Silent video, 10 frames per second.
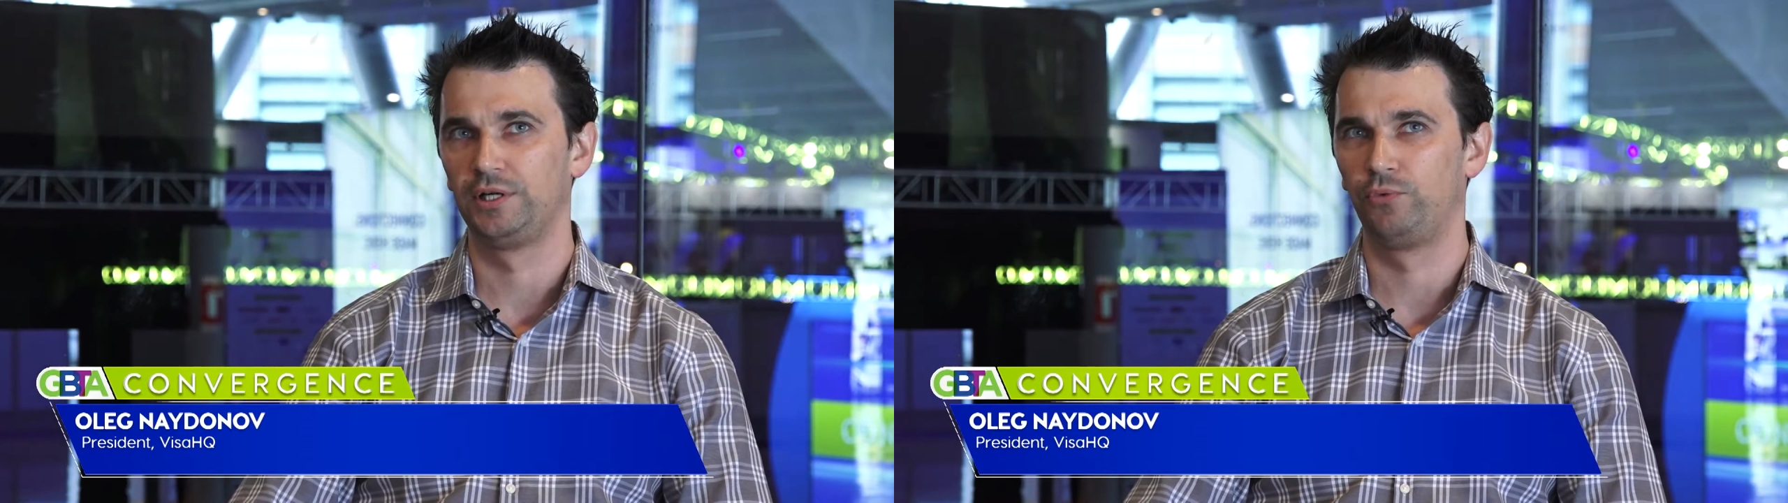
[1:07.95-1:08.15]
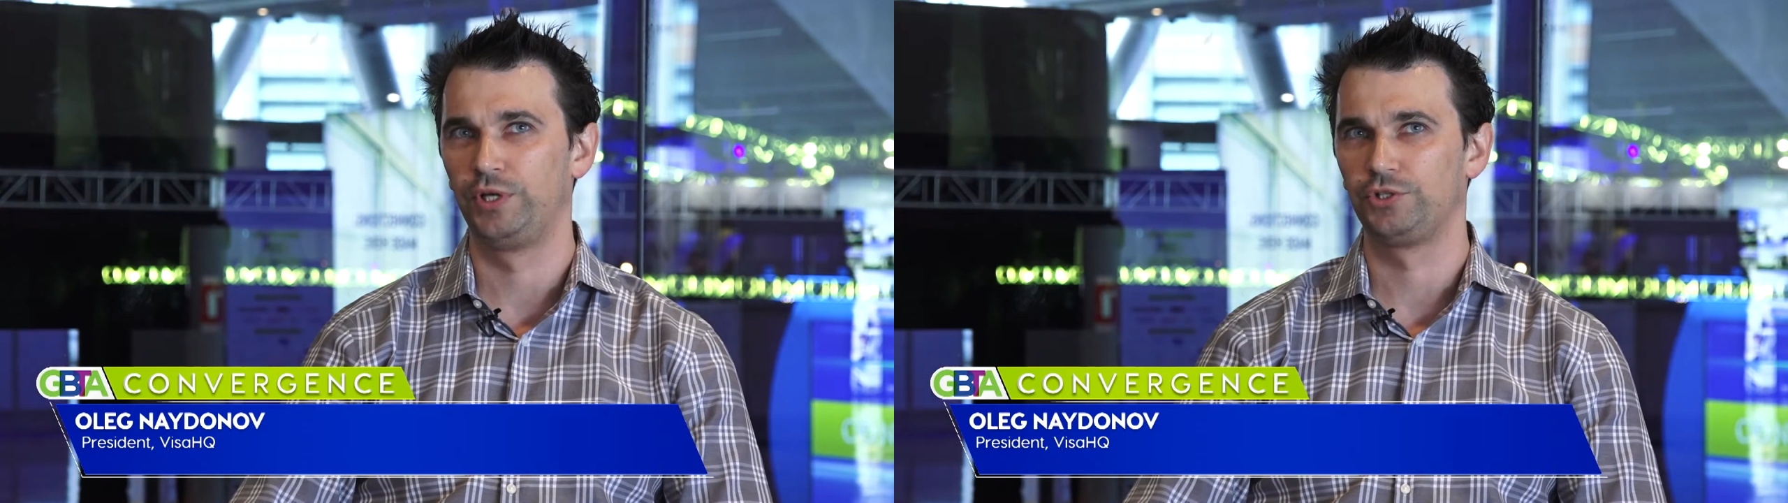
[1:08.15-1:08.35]

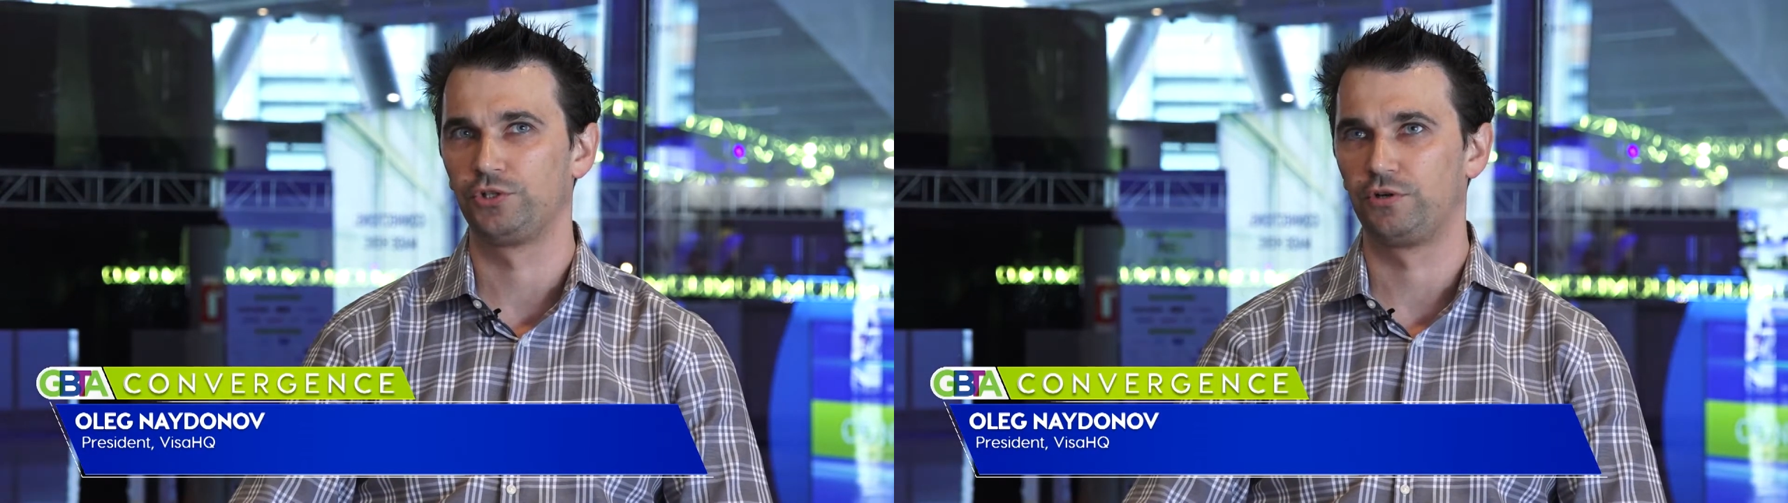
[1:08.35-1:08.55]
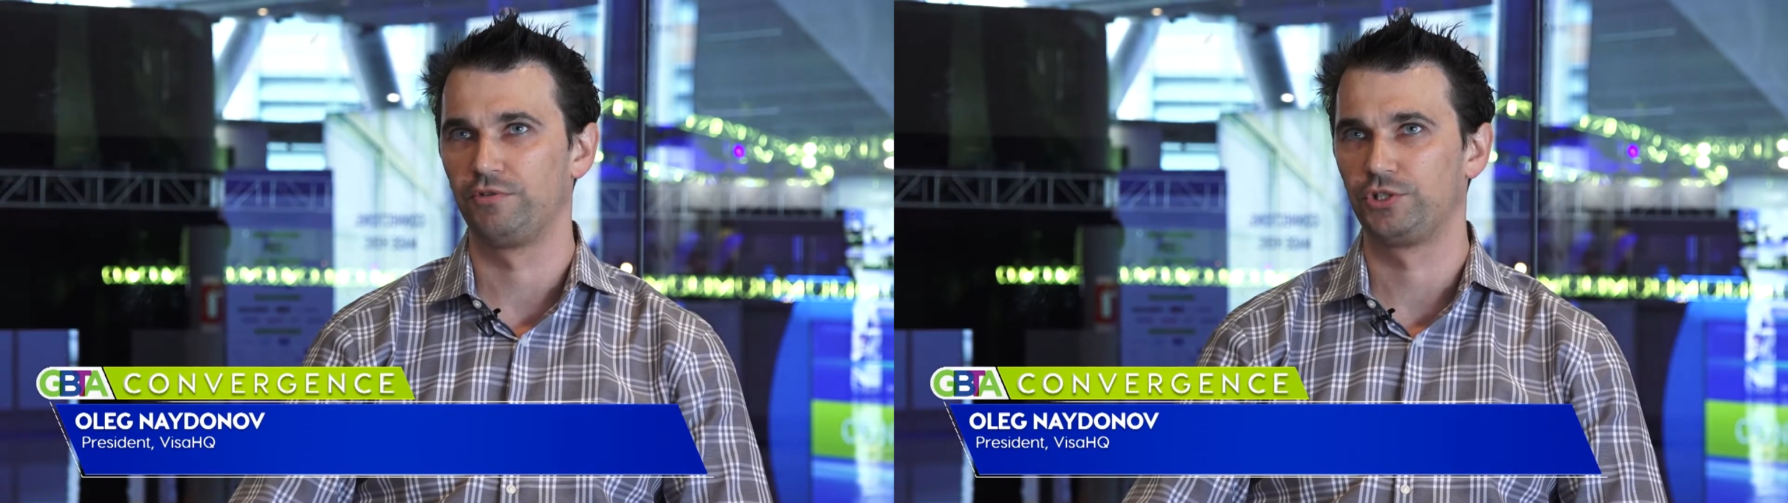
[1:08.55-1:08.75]
we
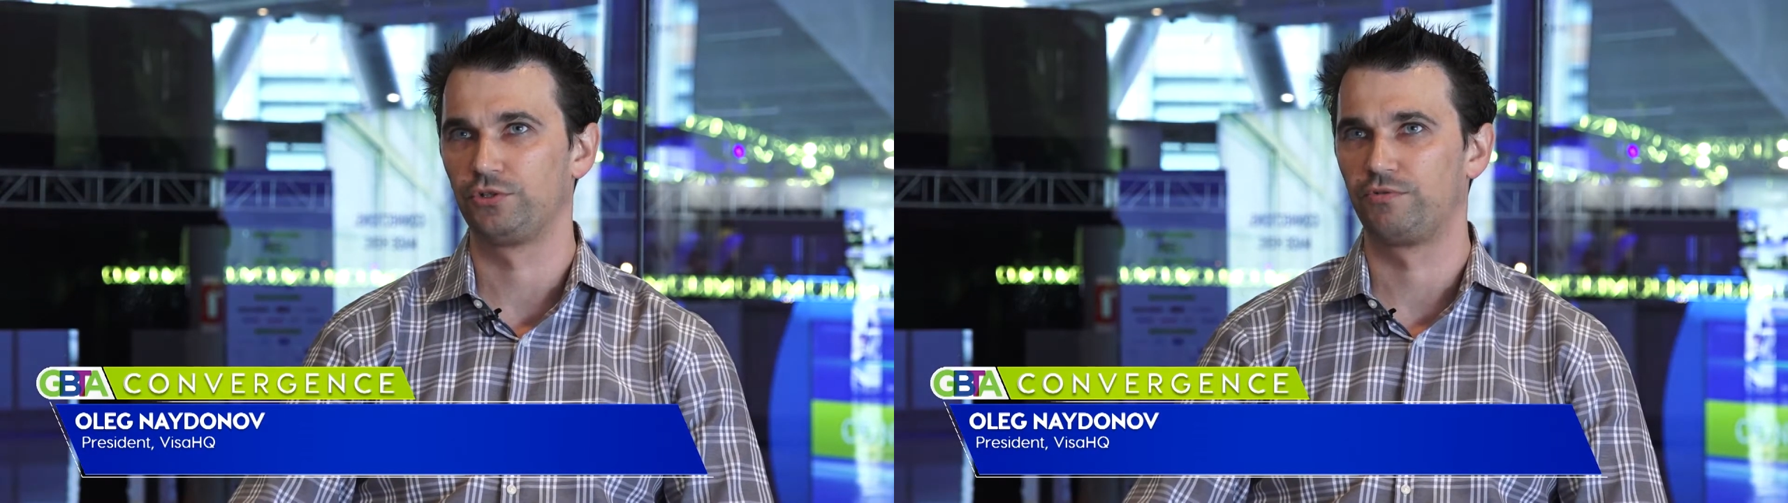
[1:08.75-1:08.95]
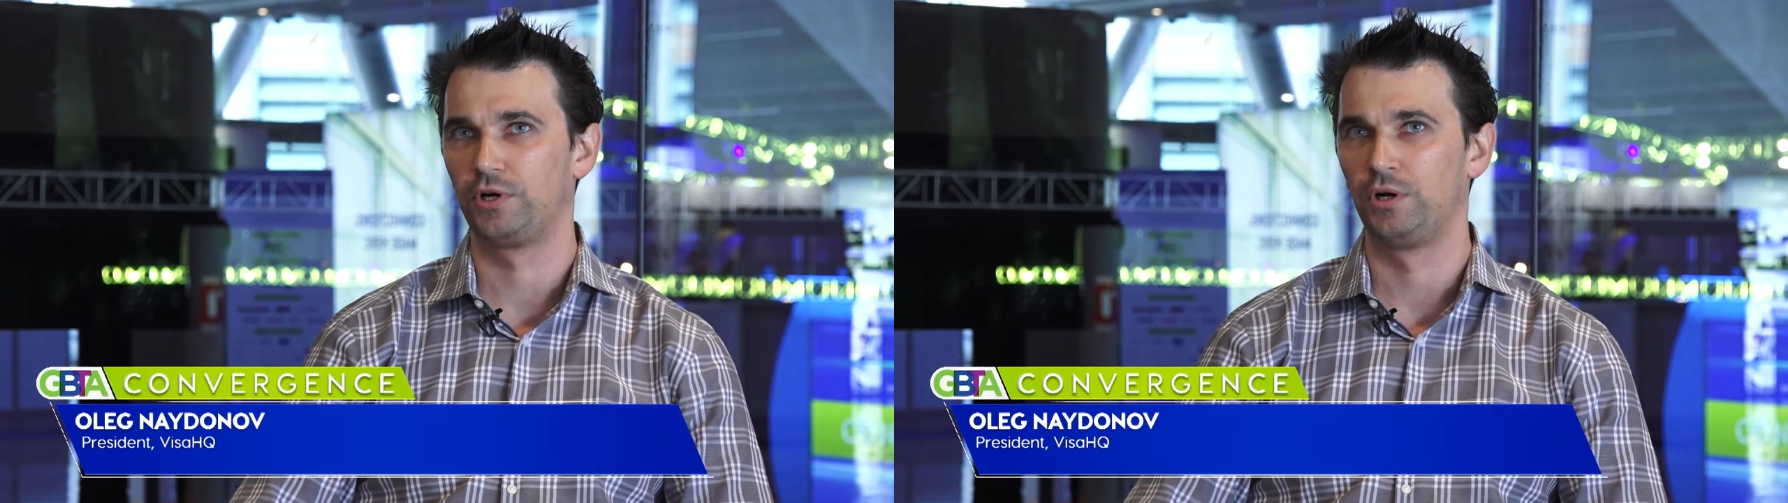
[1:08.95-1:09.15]
service
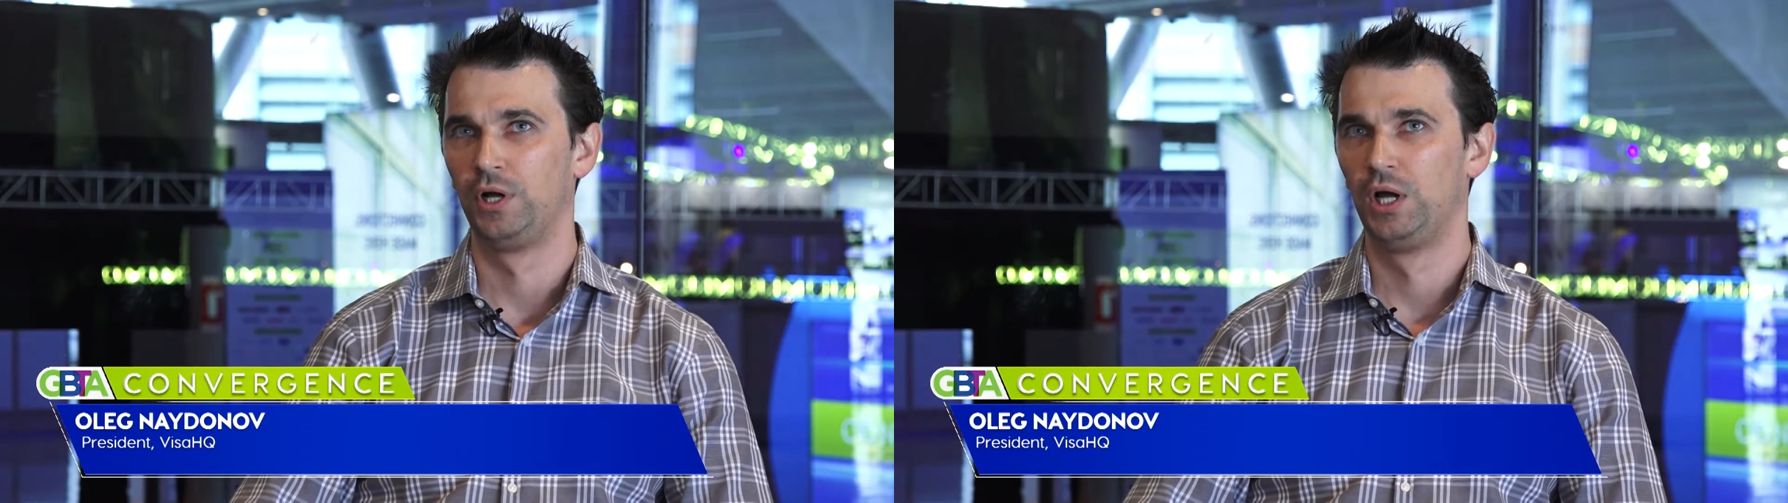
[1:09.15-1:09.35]
over